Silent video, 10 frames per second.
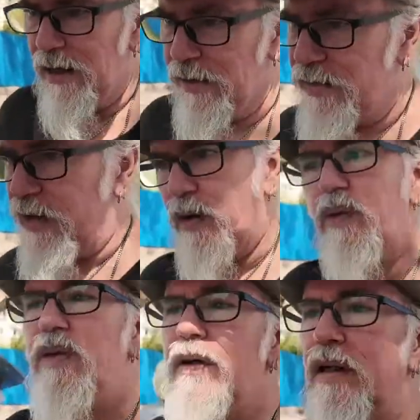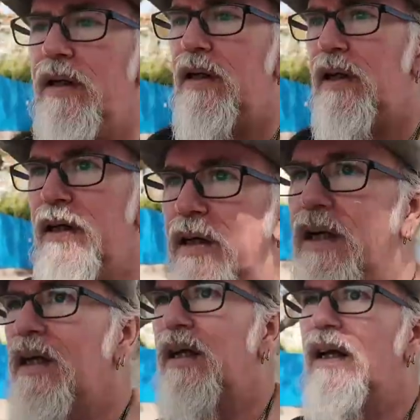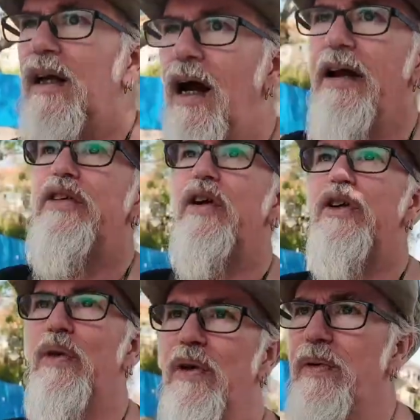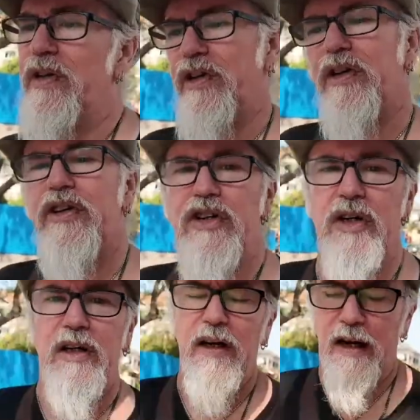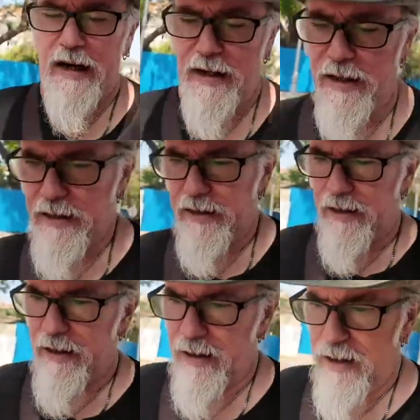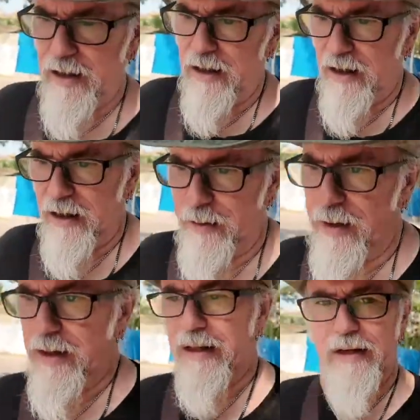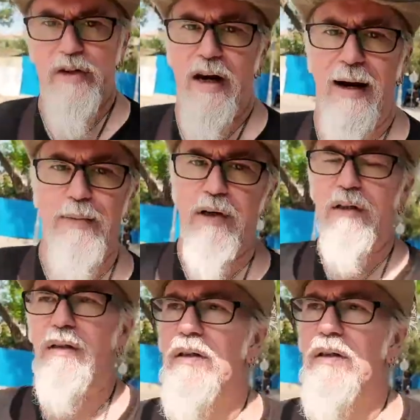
and so I started doing research. And this camera